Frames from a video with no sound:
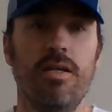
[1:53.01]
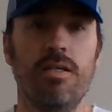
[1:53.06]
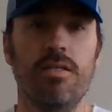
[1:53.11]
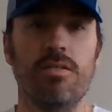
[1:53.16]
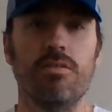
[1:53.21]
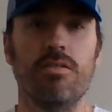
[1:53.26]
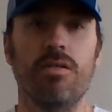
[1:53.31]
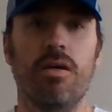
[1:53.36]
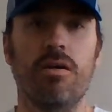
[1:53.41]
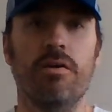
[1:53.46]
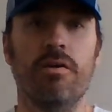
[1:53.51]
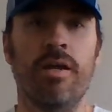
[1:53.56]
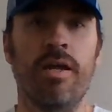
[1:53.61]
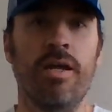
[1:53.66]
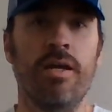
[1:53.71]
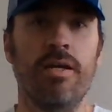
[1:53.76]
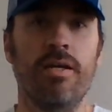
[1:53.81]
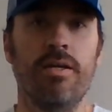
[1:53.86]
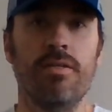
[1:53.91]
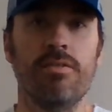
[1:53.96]
It's not
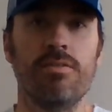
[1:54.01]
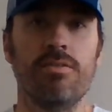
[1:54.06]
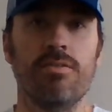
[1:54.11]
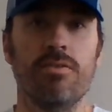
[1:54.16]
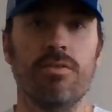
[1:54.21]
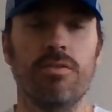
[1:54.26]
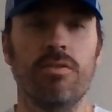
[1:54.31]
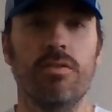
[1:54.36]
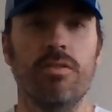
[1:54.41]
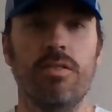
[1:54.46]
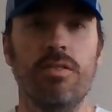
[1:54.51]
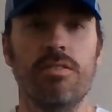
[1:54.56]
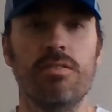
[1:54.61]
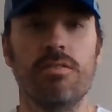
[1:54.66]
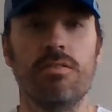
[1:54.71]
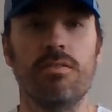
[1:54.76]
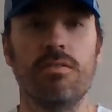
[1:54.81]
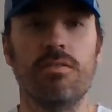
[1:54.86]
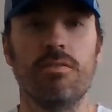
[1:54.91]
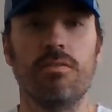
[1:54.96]
raining, so at
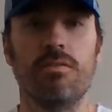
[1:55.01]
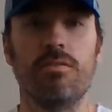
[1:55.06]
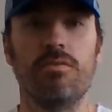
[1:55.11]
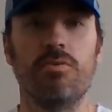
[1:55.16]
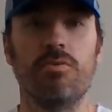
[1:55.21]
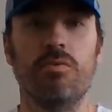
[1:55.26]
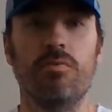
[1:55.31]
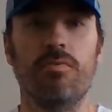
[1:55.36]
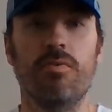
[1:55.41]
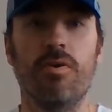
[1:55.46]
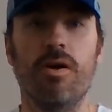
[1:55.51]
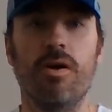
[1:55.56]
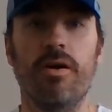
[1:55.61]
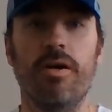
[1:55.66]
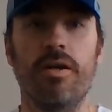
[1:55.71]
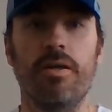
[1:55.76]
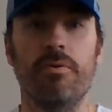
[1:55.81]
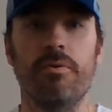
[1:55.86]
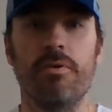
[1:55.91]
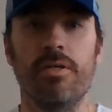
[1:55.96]
least so far,
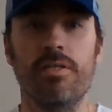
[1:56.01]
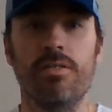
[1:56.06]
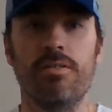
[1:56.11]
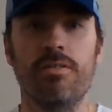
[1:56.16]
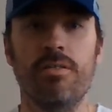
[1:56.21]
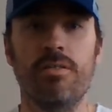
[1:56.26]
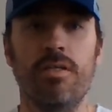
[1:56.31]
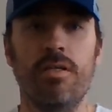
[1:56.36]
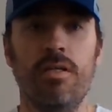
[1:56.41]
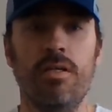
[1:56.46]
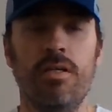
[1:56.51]
anyways.